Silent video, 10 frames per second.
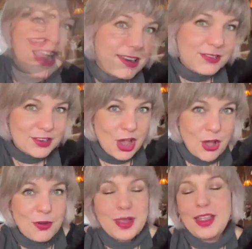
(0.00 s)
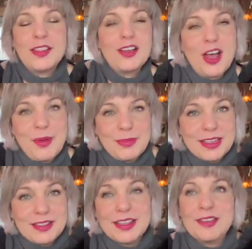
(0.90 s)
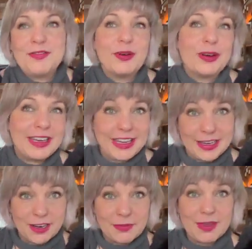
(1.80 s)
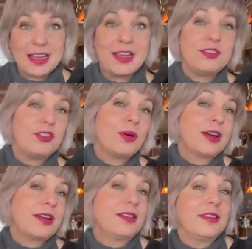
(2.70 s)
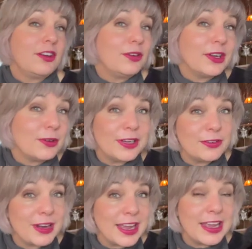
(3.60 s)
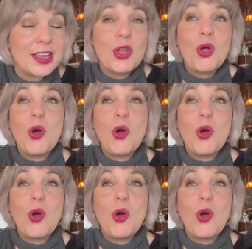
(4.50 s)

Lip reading: Let us know in the comments if you're here because you are considering going gray,